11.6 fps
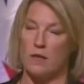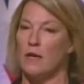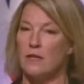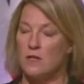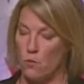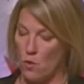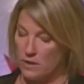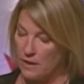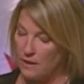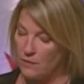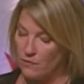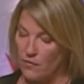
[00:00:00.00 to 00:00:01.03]
clients
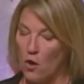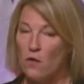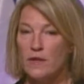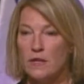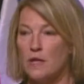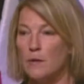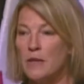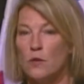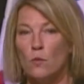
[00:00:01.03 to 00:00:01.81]
want and involving them